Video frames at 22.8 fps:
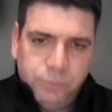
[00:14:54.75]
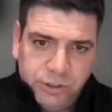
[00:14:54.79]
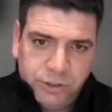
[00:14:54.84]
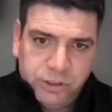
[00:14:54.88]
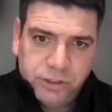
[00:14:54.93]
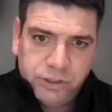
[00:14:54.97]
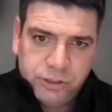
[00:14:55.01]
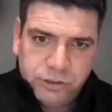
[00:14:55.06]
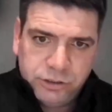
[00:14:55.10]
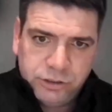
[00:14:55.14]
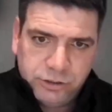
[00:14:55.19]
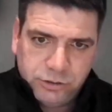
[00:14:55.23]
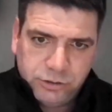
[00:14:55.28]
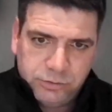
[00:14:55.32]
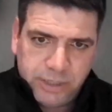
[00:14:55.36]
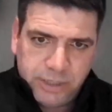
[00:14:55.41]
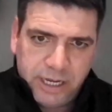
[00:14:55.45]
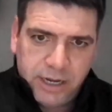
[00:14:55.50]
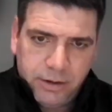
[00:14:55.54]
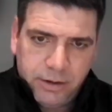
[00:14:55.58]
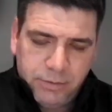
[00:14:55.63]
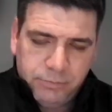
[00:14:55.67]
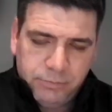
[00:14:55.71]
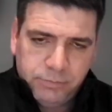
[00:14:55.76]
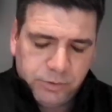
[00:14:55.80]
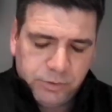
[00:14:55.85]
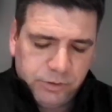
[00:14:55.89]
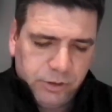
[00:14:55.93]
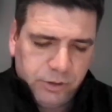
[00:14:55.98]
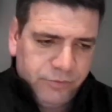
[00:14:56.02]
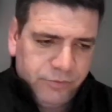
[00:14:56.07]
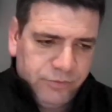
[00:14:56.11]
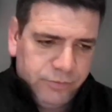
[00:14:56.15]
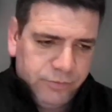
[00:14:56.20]
We're going to do their,
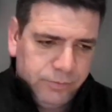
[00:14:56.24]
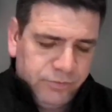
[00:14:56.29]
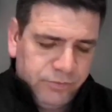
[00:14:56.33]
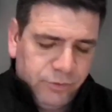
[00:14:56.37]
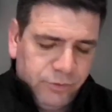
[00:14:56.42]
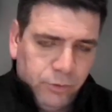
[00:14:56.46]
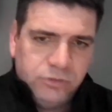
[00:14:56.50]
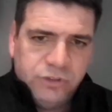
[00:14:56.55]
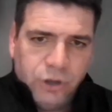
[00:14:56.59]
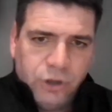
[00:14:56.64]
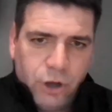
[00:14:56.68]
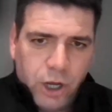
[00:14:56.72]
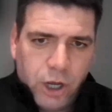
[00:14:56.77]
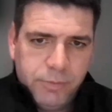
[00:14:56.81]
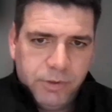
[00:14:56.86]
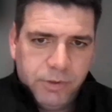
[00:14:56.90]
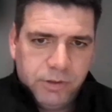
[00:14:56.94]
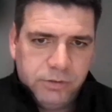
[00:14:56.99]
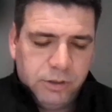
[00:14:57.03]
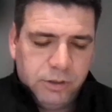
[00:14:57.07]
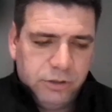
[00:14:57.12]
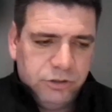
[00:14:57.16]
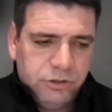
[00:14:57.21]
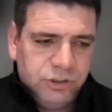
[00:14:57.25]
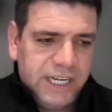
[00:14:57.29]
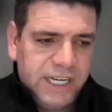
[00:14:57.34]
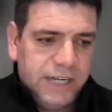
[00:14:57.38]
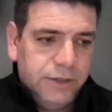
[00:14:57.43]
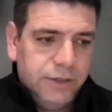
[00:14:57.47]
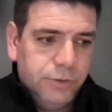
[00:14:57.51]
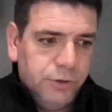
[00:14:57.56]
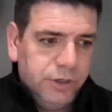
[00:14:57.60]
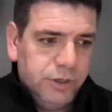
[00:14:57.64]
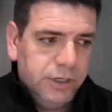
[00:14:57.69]
you know, full time on
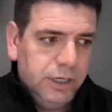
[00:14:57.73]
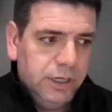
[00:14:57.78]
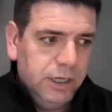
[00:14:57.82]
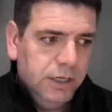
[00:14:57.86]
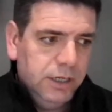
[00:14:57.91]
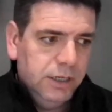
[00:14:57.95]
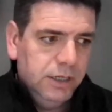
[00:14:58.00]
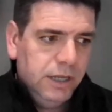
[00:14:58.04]
January.